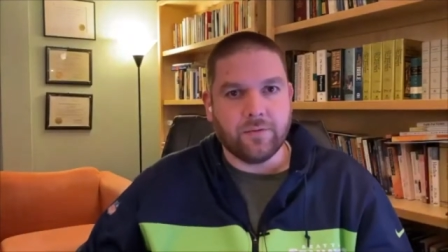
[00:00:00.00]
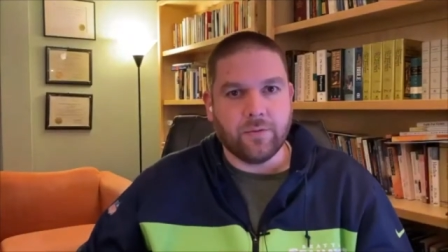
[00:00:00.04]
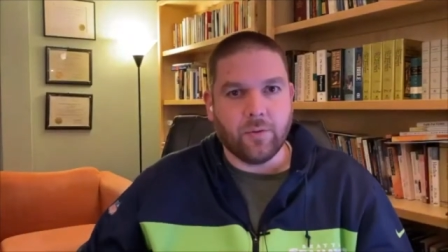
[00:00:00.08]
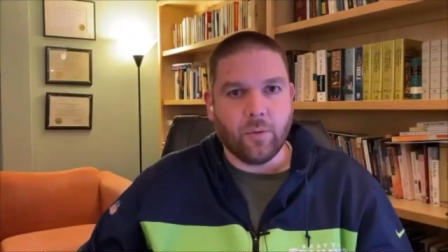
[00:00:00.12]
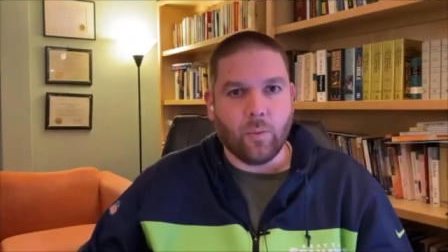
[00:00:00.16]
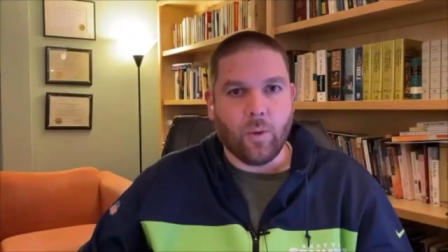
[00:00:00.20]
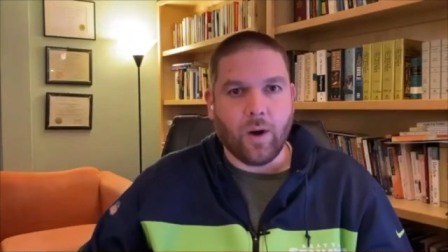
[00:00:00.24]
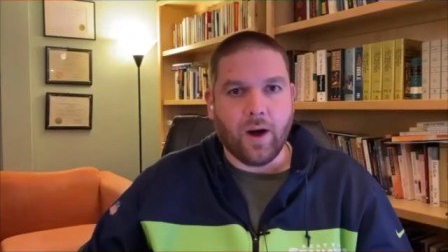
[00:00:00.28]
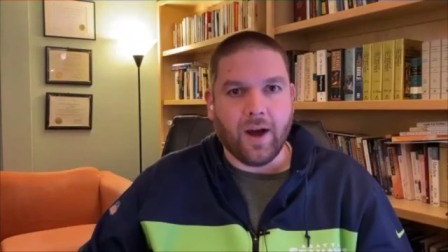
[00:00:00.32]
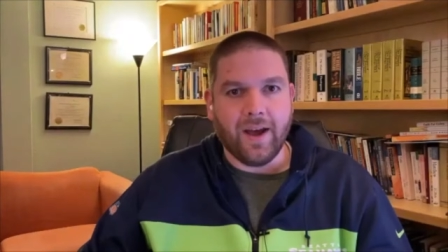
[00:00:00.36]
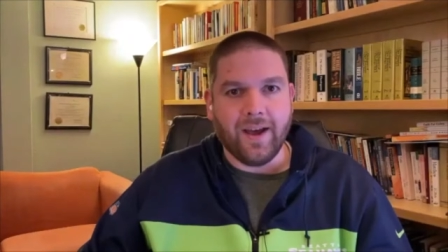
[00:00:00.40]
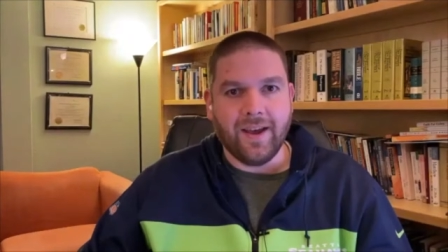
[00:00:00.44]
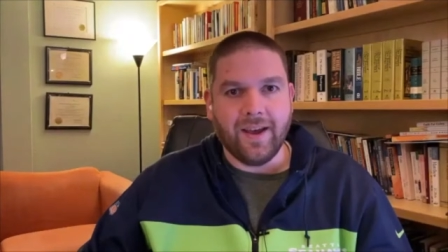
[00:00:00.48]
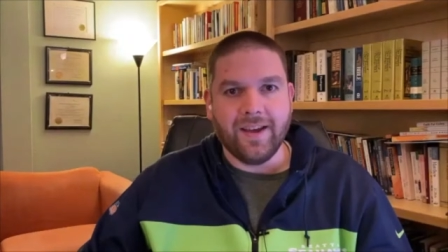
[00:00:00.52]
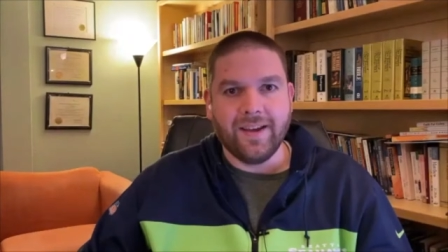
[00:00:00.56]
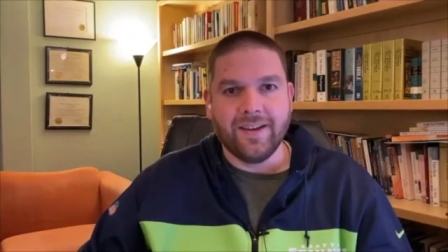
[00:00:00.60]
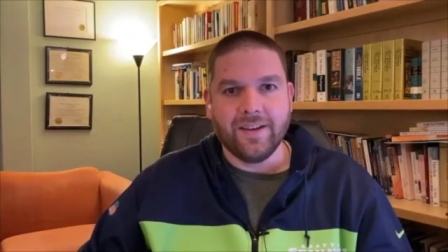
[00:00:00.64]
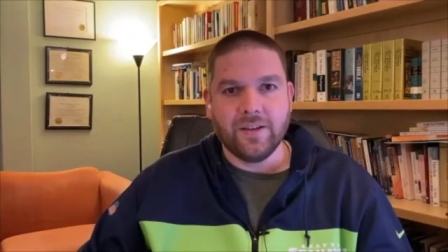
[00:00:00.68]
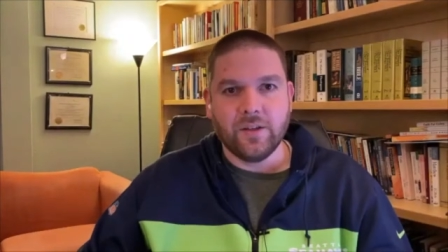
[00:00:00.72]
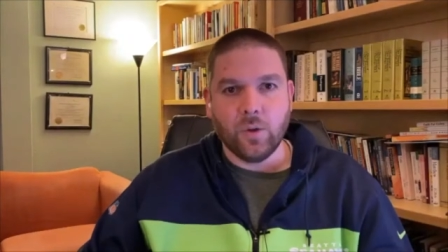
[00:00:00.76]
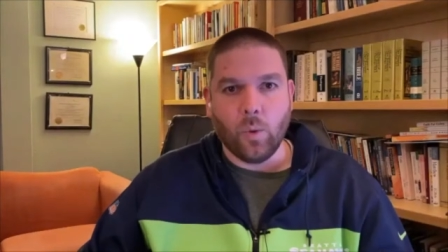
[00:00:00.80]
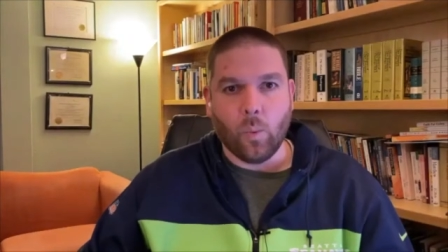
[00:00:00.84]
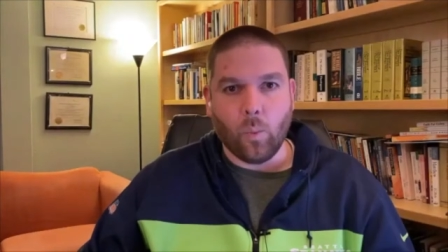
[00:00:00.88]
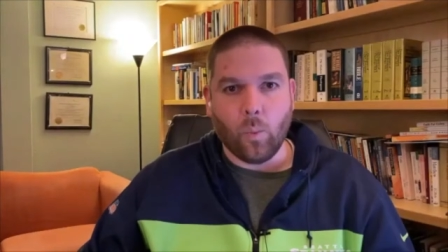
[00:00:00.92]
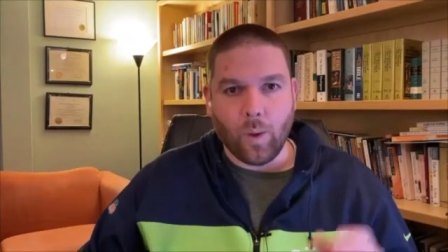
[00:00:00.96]
for why
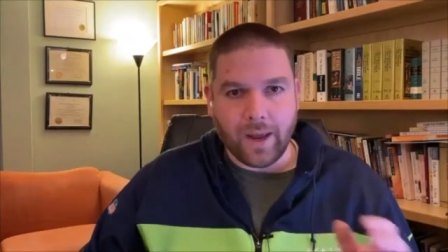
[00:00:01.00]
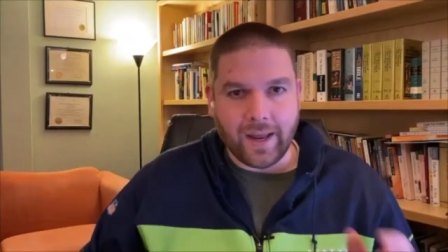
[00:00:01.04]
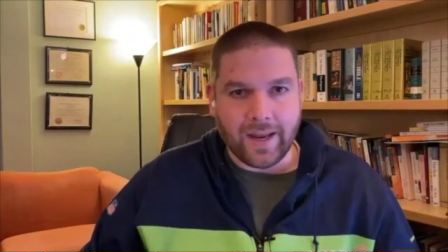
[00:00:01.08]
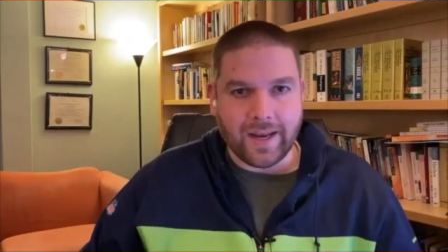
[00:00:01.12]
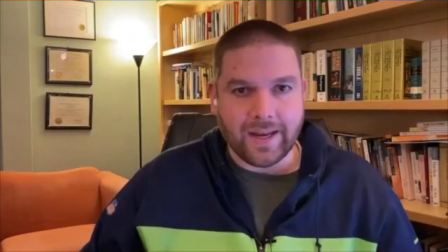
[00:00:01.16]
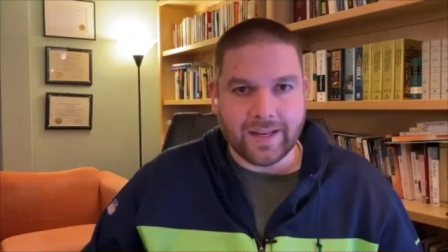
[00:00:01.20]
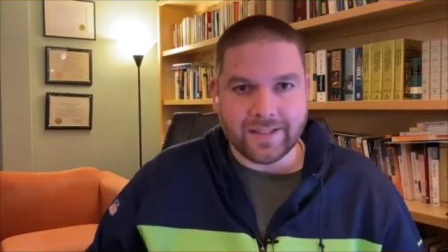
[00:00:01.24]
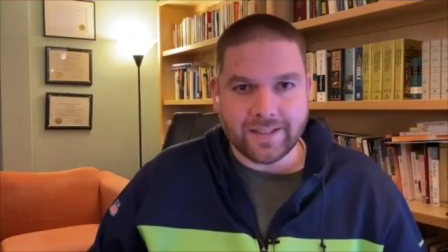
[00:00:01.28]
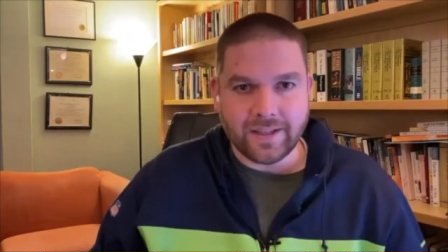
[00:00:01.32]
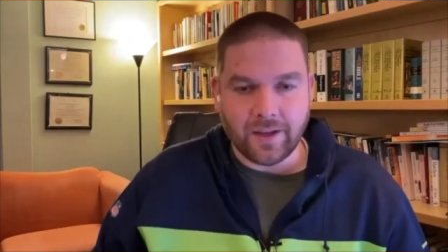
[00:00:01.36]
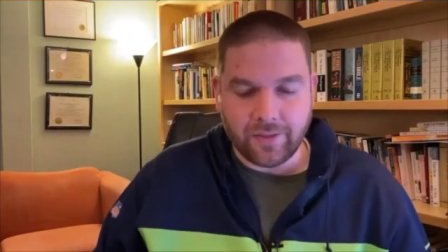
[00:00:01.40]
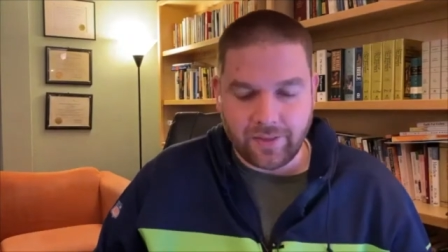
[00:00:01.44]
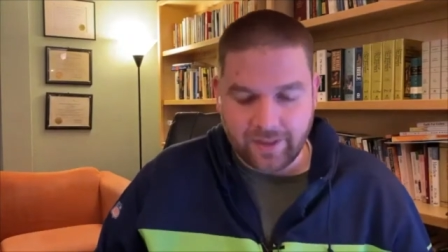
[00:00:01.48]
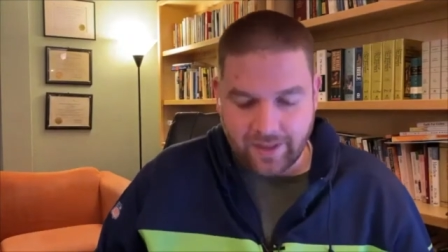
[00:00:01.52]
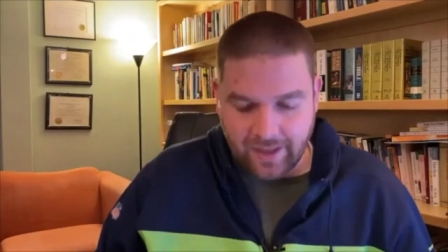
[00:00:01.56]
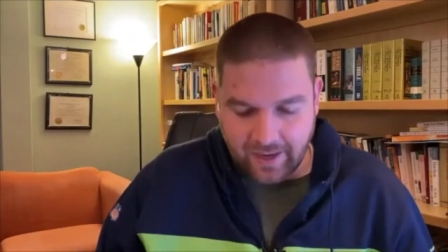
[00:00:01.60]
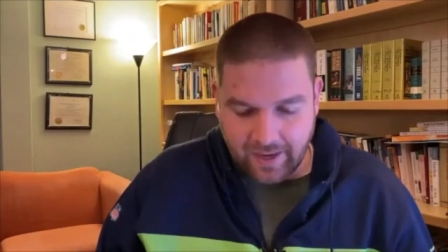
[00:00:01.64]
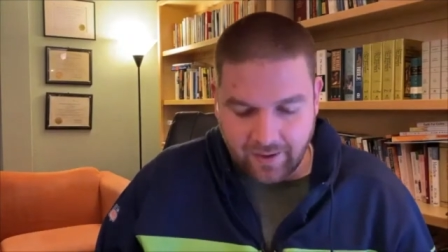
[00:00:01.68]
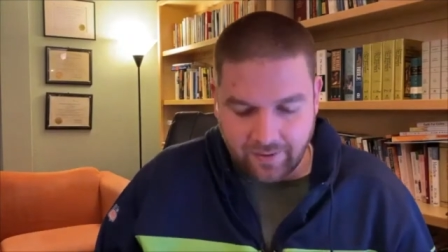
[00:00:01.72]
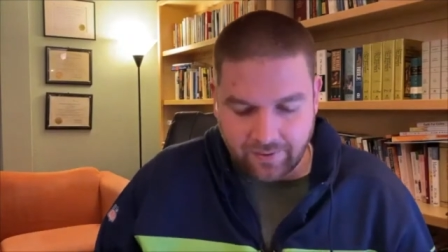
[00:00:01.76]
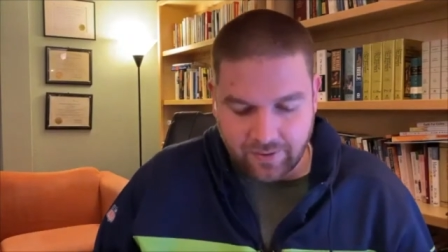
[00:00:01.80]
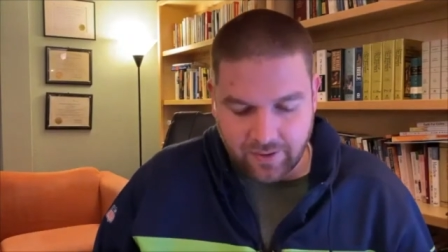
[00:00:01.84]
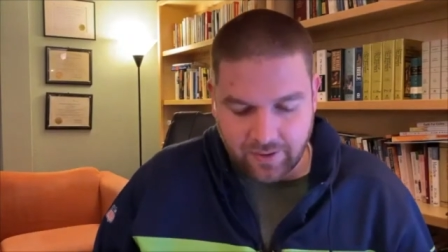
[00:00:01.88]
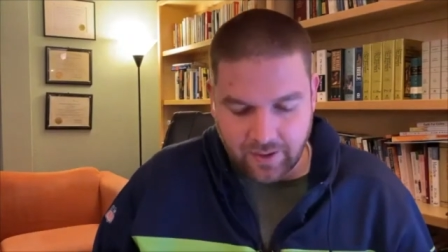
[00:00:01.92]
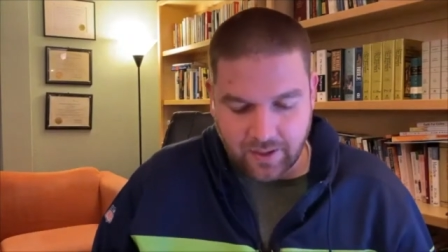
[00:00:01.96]
to wait until the
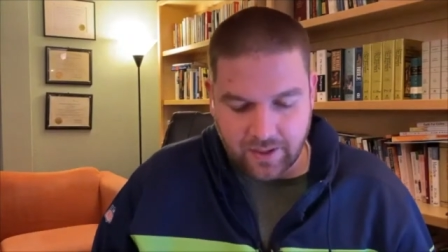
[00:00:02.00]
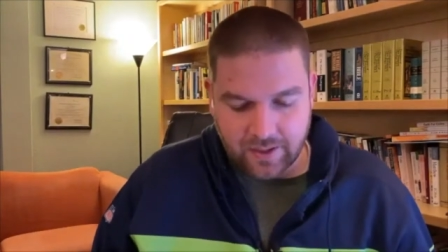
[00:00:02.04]
eighth